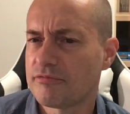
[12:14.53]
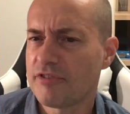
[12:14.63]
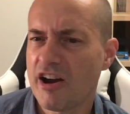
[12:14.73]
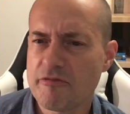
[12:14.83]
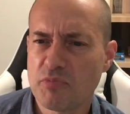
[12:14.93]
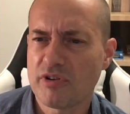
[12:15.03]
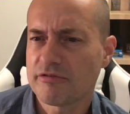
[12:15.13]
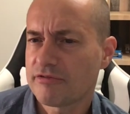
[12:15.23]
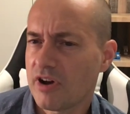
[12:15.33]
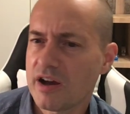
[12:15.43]

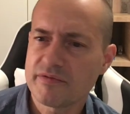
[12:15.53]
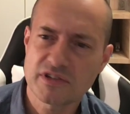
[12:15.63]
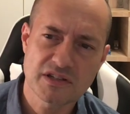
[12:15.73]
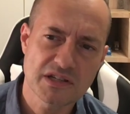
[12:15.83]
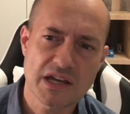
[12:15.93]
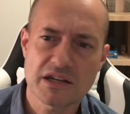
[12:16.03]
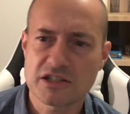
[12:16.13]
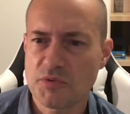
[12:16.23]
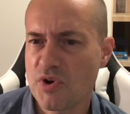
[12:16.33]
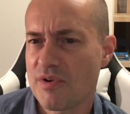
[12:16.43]
5.5 to 6,
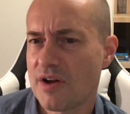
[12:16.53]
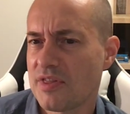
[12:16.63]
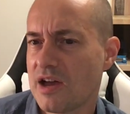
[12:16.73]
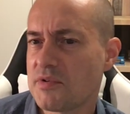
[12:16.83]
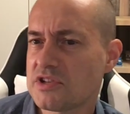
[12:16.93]
somewhere around there,